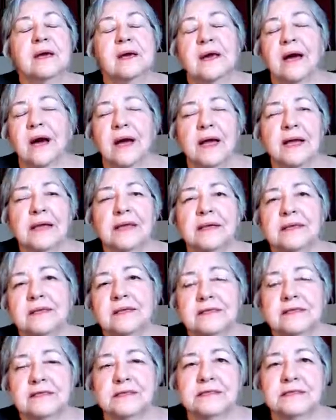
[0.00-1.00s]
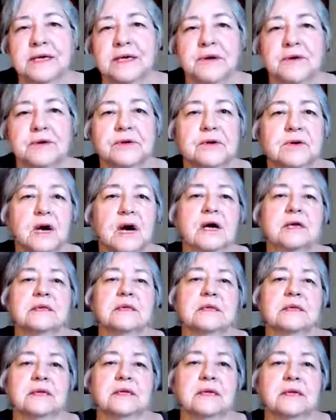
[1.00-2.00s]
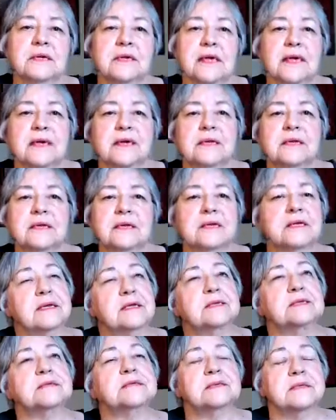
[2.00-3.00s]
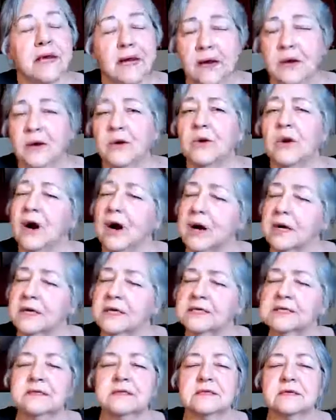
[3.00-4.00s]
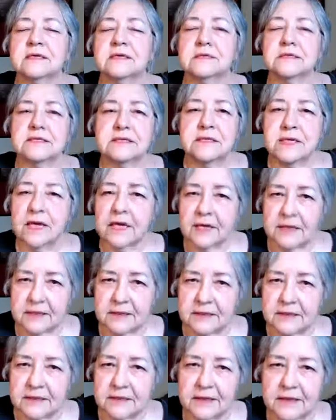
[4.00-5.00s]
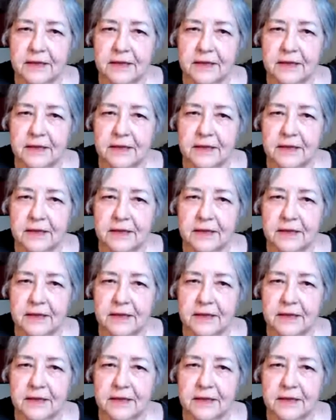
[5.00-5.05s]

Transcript: Hi, this is Carole Conlon, and it is now August 2nd,